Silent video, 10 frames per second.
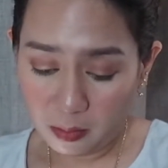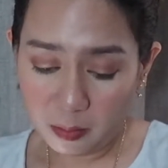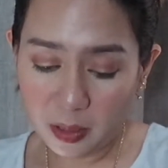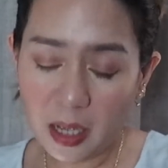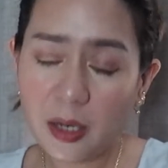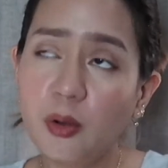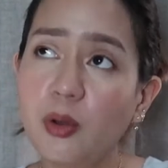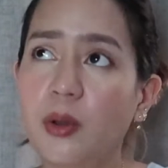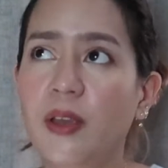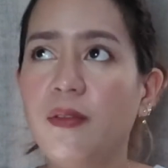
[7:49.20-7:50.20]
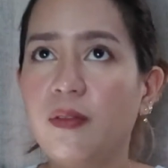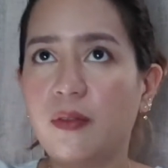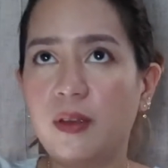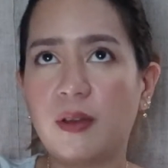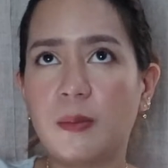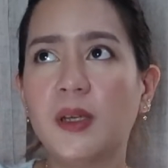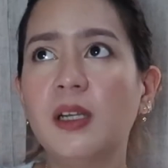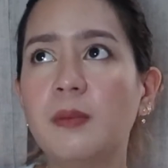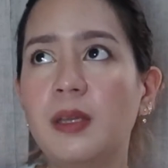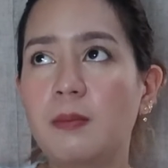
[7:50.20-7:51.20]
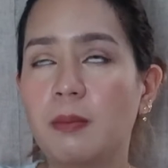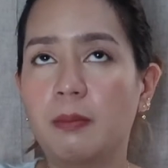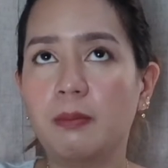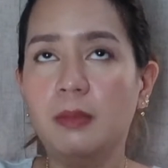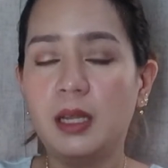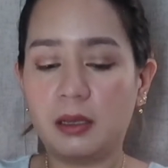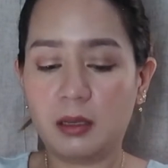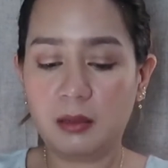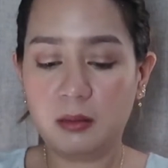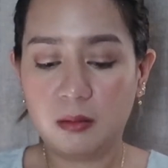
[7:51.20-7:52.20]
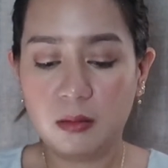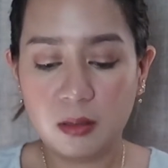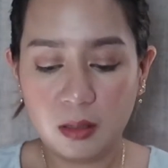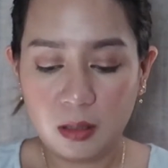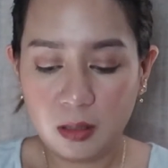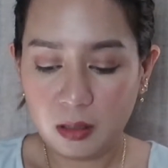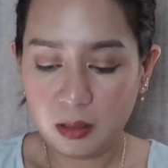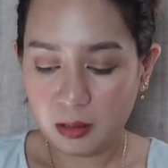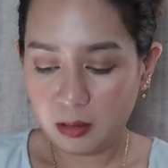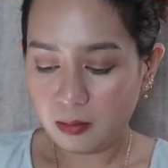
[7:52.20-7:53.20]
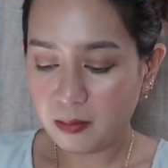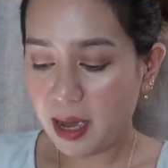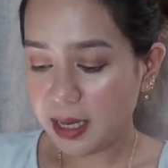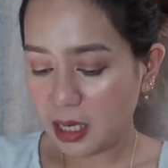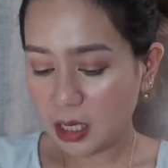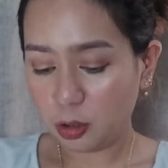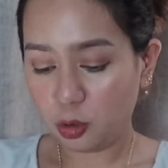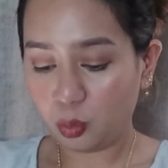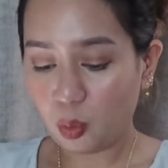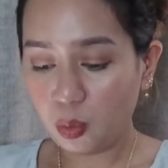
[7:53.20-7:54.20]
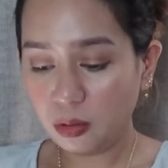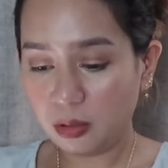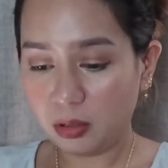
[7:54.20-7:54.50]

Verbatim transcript: But I don't know if I'm gonna be like buying a tote,